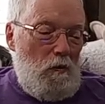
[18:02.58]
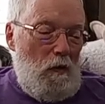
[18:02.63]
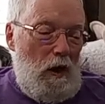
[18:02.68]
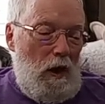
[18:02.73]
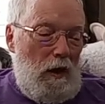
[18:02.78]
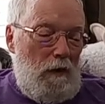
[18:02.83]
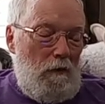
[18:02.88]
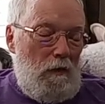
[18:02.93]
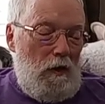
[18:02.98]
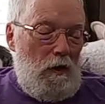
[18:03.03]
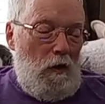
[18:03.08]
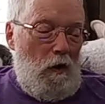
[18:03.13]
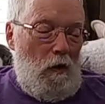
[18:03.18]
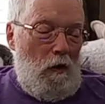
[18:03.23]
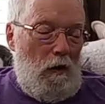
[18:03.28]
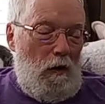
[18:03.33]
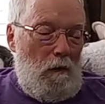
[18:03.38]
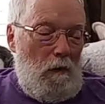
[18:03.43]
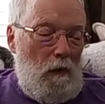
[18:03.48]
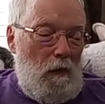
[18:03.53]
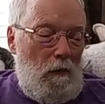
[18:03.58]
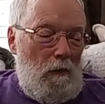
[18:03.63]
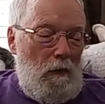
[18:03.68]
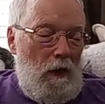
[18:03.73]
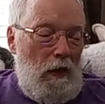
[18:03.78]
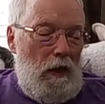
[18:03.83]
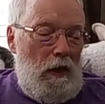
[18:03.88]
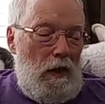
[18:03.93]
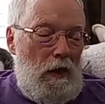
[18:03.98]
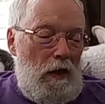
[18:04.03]
arrived at Carmel,
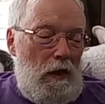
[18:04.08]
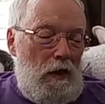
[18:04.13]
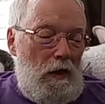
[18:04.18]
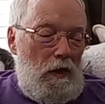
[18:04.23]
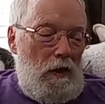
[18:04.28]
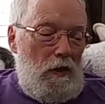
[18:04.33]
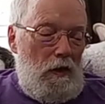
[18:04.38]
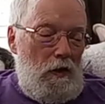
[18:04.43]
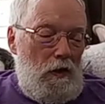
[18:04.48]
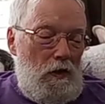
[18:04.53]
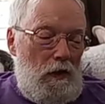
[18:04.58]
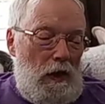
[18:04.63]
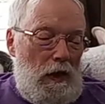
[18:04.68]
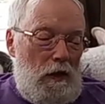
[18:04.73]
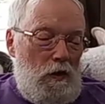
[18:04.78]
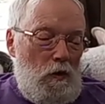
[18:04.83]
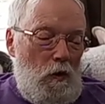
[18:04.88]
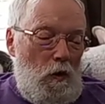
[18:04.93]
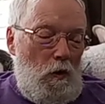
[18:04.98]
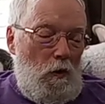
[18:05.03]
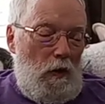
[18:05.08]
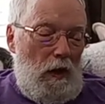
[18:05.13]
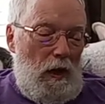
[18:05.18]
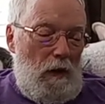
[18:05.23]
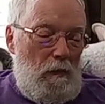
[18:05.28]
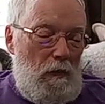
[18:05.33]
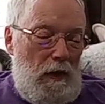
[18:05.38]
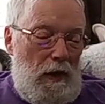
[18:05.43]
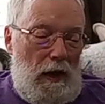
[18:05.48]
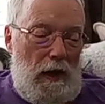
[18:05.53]
they told
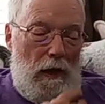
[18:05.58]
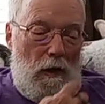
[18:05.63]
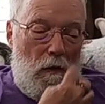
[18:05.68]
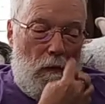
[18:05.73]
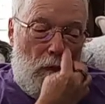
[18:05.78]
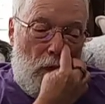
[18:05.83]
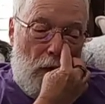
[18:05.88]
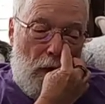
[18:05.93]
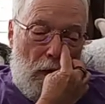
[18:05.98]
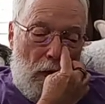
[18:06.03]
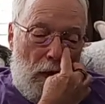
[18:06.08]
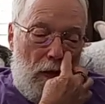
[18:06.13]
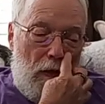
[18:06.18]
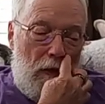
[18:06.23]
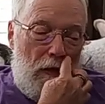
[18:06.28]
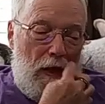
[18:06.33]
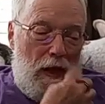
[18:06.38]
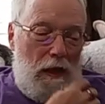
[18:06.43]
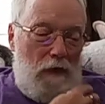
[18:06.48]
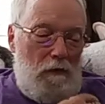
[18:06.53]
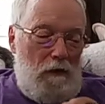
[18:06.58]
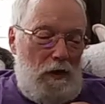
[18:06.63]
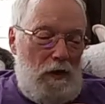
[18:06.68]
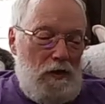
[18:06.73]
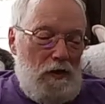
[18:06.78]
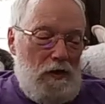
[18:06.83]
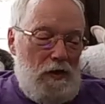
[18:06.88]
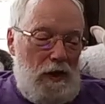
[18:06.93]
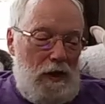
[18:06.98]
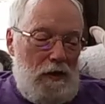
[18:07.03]
Abigail, David
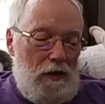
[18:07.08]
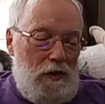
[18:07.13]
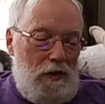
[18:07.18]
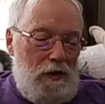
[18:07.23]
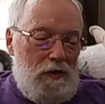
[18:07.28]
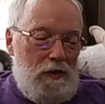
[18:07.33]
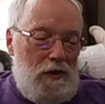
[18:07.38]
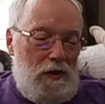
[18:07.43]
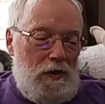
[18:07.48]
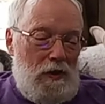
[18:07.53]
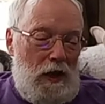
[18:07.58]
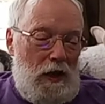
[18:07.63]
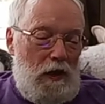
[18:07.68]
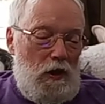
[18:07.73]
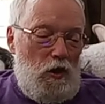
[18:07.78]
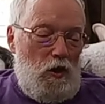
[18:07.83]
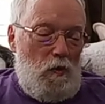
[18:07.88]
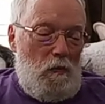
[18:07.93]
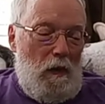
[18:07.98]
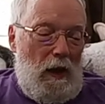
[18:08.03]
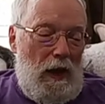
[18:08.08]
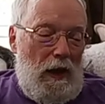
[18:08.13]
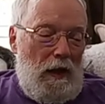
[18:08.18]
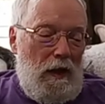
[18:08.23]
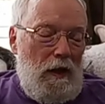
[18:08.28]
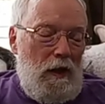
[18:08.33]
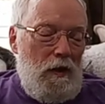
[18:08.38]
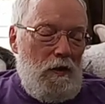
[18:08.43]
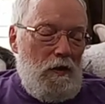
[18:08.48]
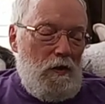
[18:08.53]
has sent us to take you
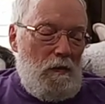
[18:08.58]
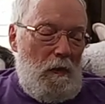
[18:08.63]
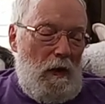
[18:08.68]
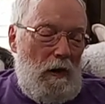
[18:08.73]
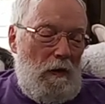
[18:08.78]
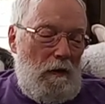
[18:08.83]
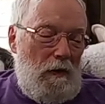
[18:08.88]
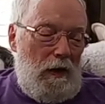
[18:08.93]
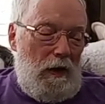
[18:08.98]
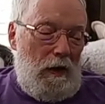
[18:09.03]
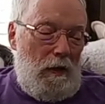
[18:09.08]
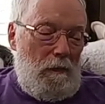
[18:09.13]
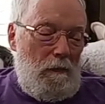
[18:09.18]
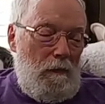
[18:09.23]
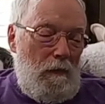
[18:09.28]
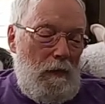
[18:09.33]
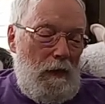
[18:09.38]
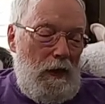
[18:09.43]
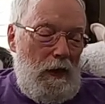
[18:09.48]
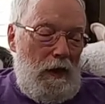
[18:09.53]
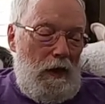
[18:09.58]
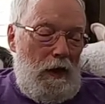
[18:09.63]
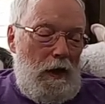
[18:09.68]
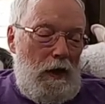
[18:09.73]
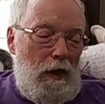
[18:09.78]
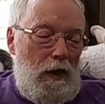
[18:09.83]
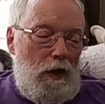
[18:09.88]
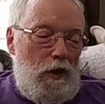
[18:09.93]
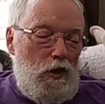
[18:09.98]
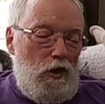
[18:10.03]
back to marry him.
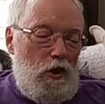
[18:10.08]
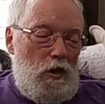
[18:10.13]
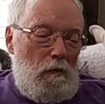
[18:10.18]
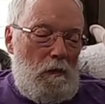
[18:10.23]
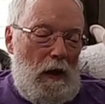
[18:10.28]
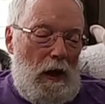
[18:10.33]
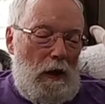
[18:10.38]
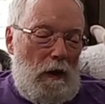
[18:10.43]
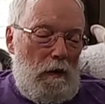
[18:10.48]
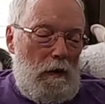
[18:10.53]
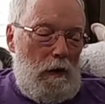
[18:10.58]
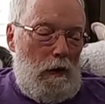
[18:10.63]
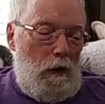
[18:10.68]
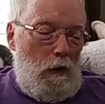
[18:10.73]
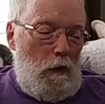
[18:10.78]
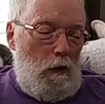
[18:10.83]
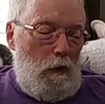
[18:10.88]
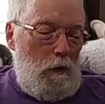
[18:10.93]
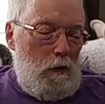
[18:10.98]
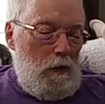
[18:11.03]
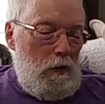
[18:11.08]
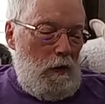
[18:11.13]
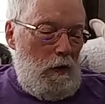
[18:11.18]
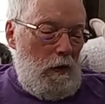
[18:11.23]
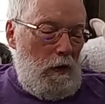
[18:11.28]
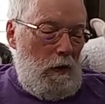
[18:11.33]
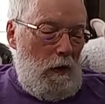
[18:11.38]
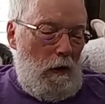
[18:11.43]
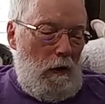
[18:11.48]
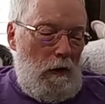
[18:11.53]
She bowed low to
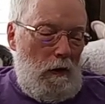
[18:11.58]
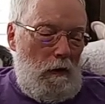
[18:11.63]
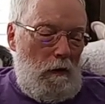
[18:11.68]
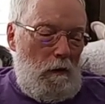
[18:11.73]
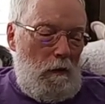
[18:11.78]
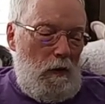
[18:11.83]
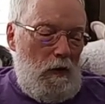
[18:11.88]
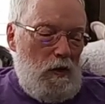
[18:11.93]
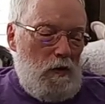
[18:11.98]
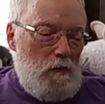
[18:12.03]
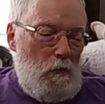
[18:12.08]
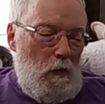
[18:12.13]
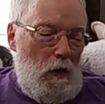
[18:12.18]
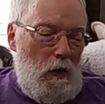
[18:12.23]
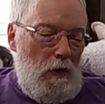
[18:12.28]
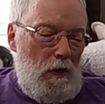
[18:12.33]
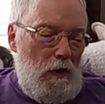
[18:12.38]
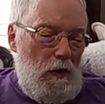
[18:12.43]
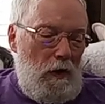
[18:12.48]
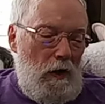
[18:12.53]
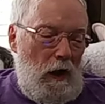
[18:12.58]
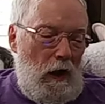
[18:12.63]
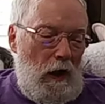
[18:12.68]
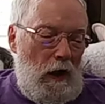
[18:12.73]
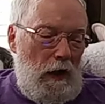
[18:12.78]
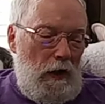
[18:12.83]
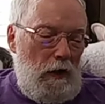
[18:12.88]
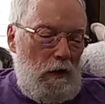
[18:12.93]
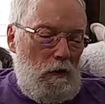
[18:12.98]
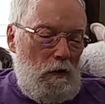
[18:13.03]
the ground and responded,
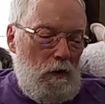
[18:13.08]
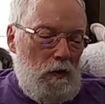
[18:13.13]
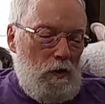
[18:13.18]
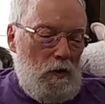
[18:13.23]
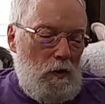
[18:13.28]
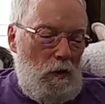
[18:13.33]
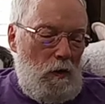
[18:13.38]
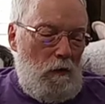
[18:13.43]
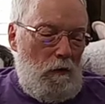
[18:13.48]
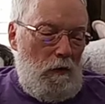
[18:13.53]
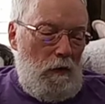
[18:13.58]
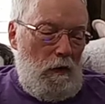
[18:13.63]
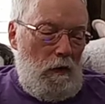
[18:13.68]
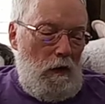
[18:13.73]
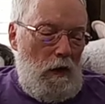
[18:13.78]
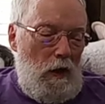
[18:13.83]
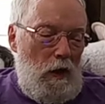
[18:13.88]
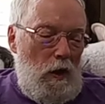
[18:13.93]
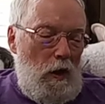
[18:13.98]
I, your servant,